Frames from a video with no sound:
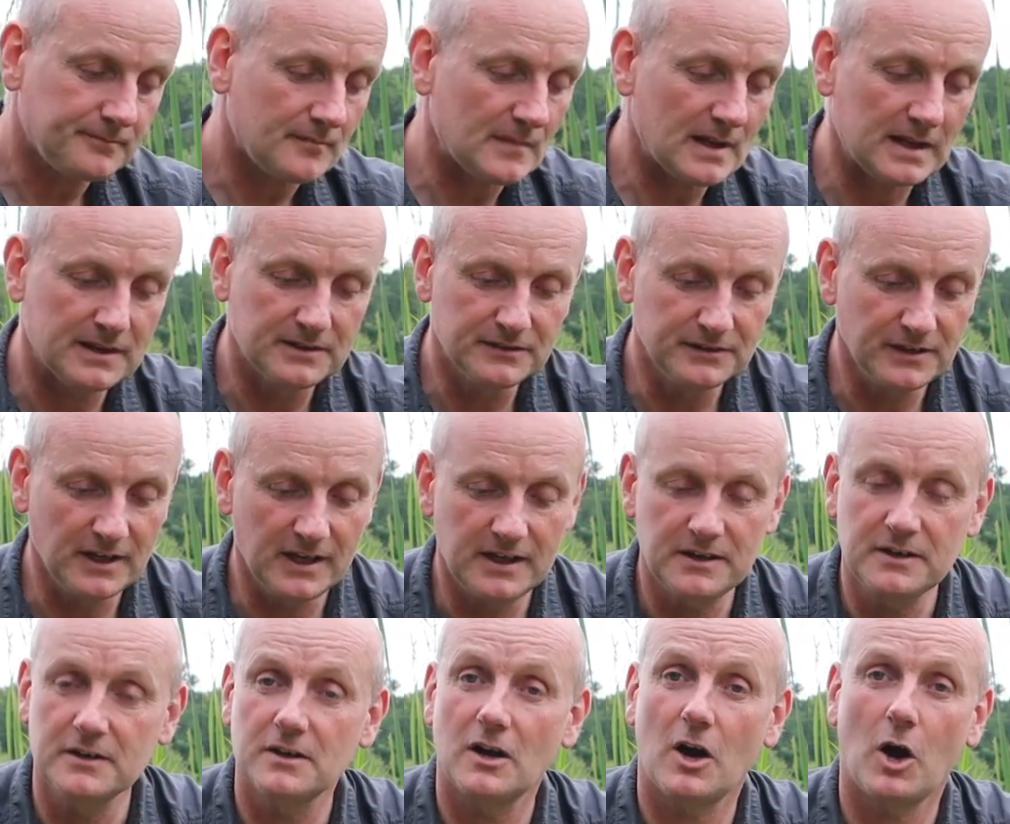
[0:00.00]

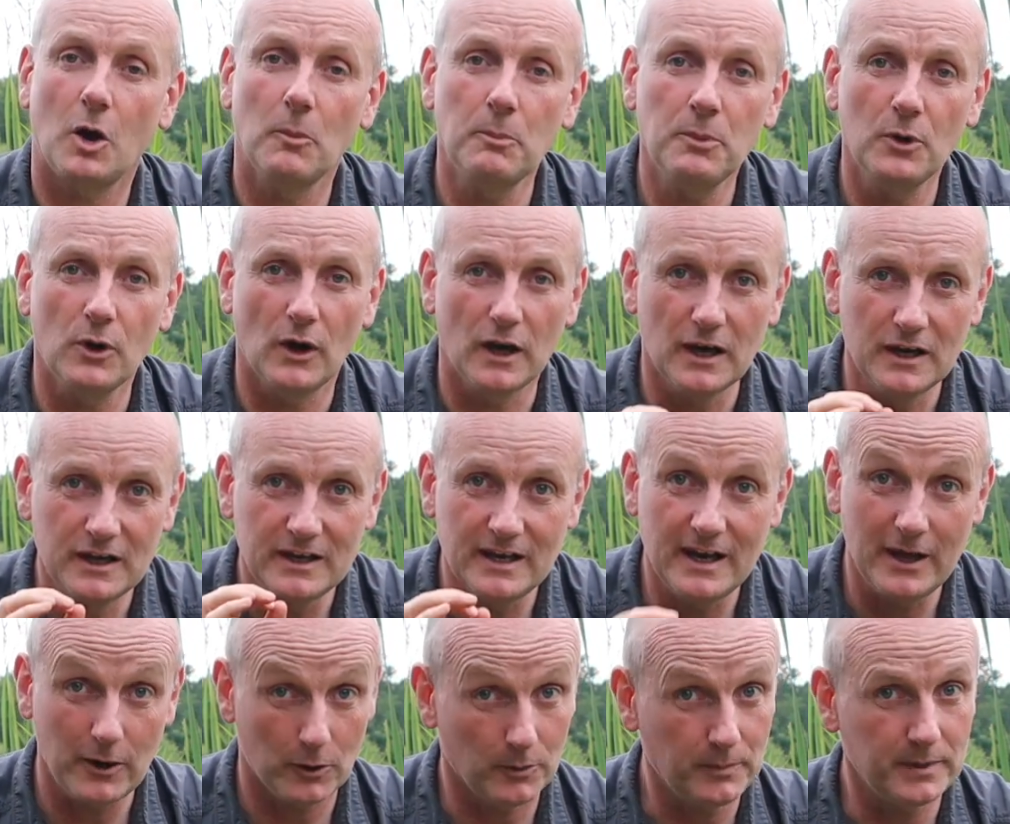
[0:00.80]
then I'll put a
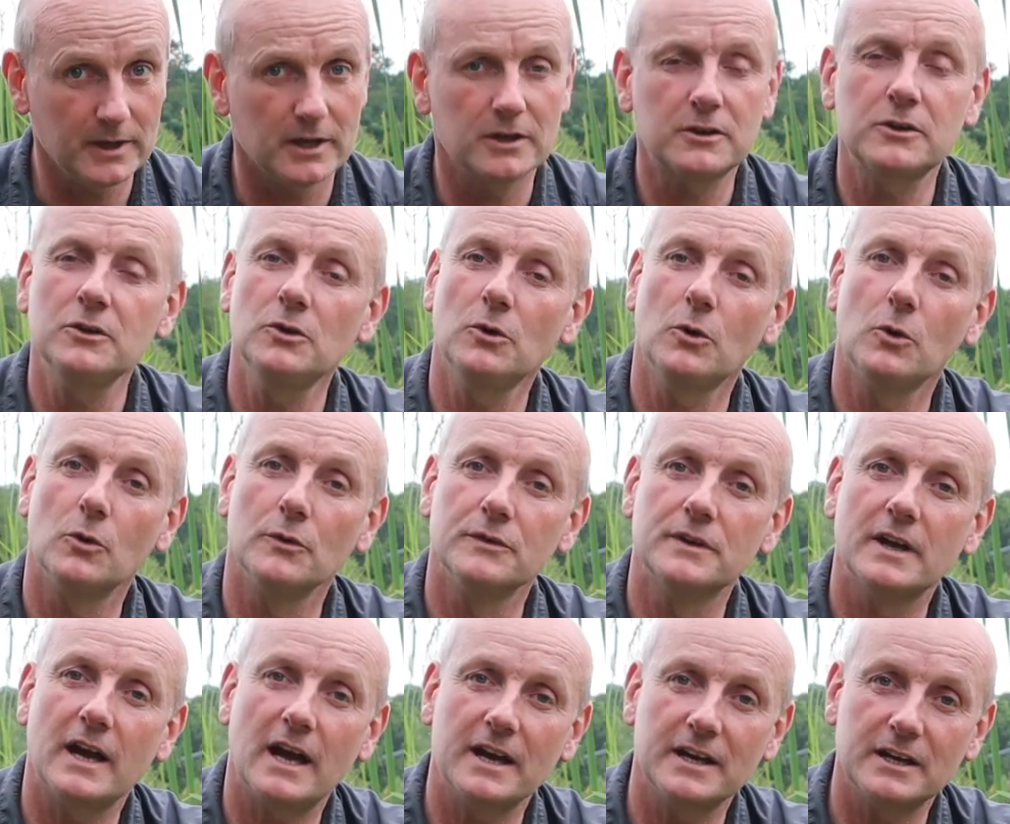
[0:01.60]
little bit of
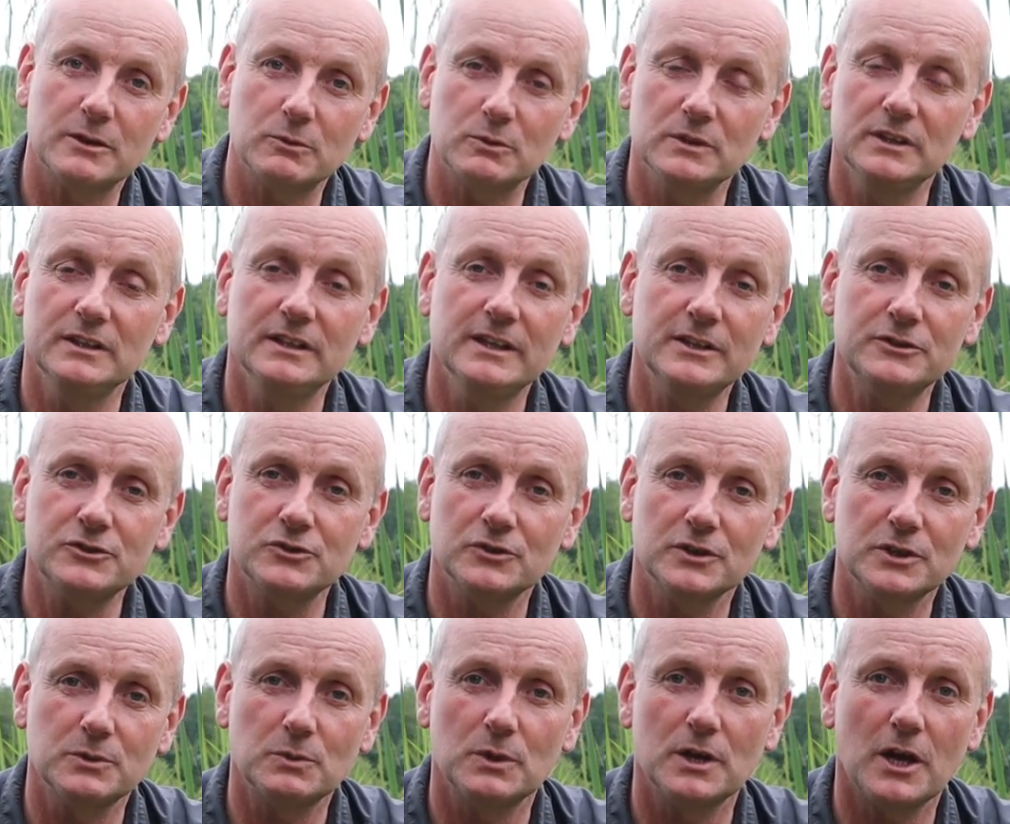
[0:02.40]
corn, and it will
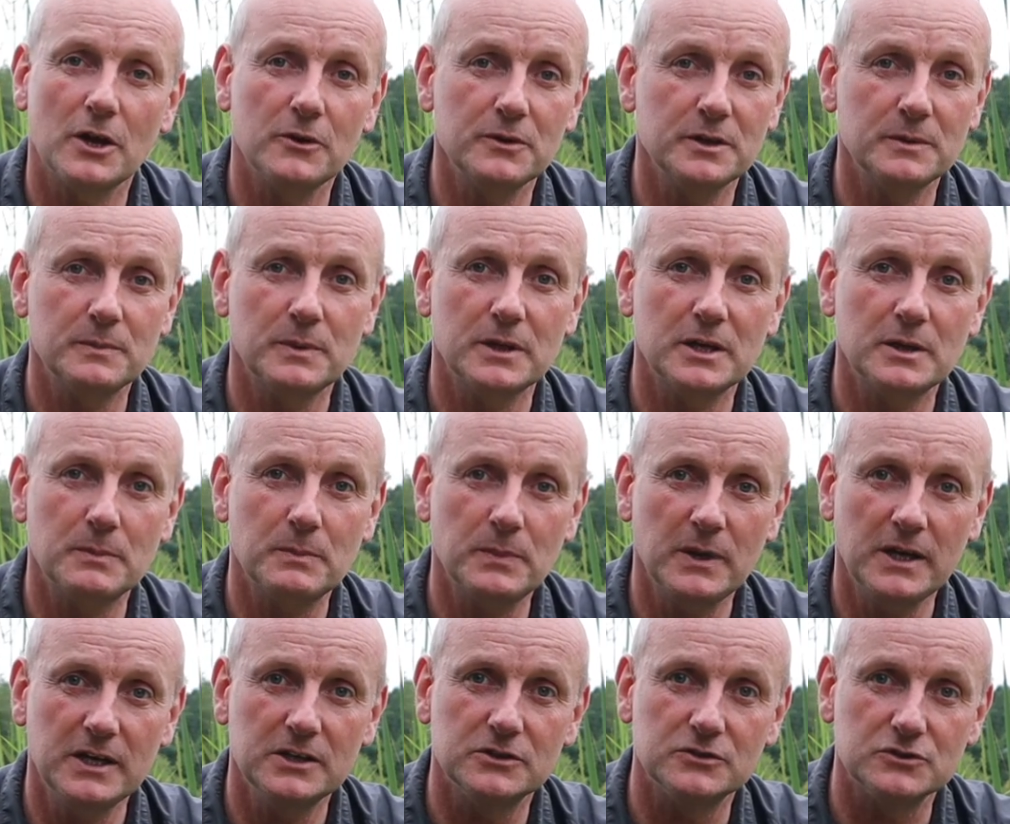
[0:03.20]
literally will only be a
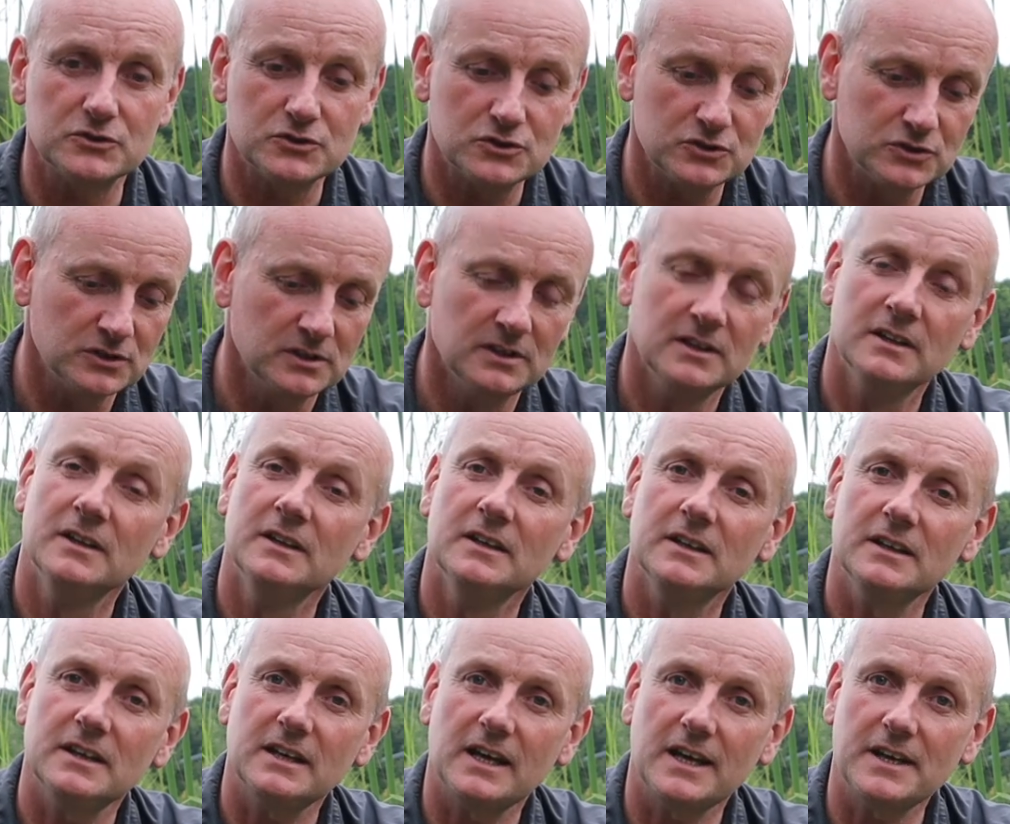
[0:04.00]
pinch
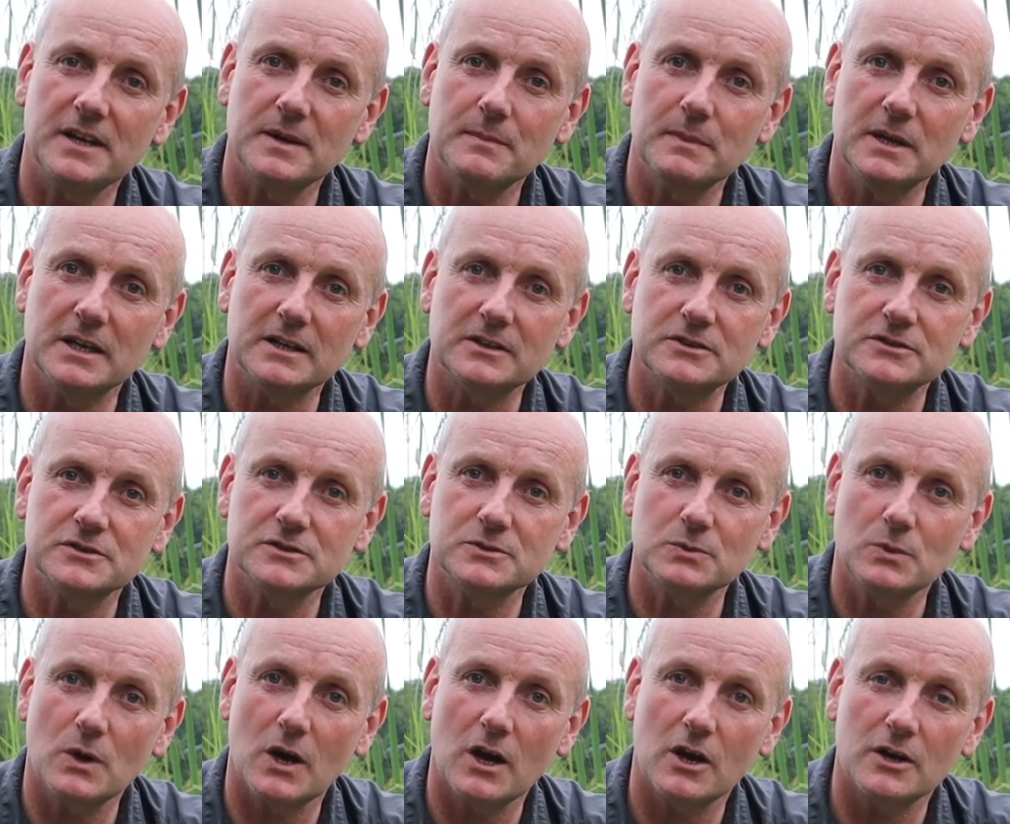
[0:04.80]
in the mix as
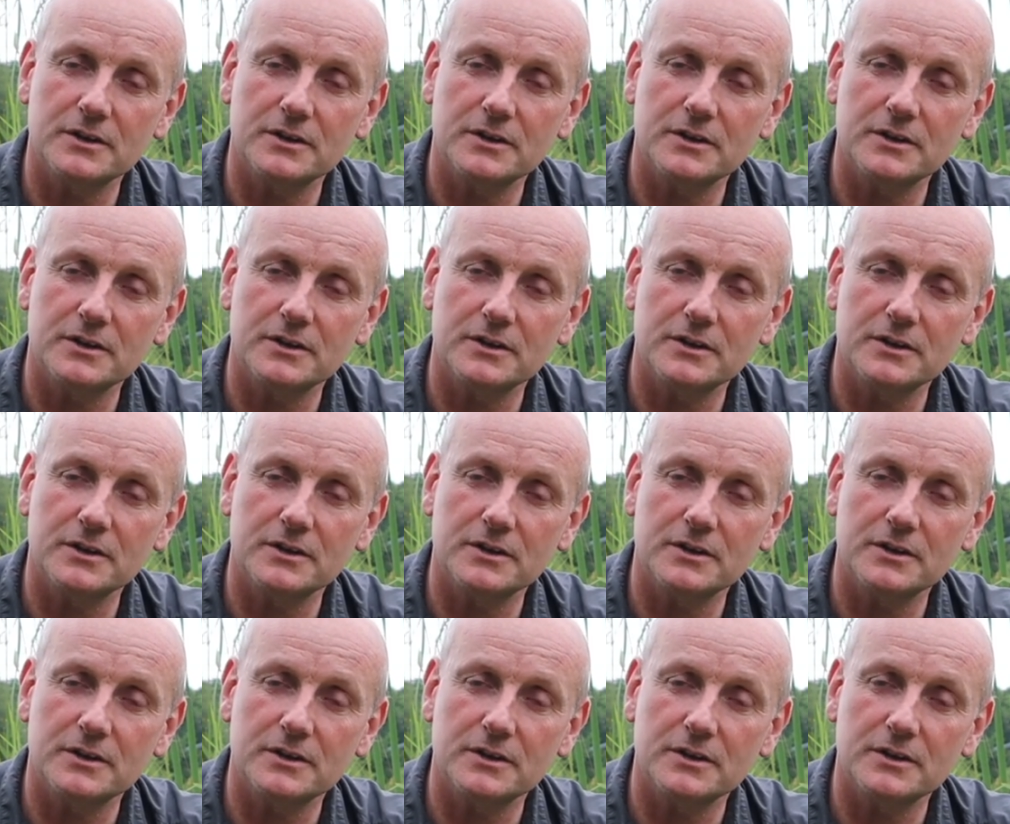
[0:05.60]
well.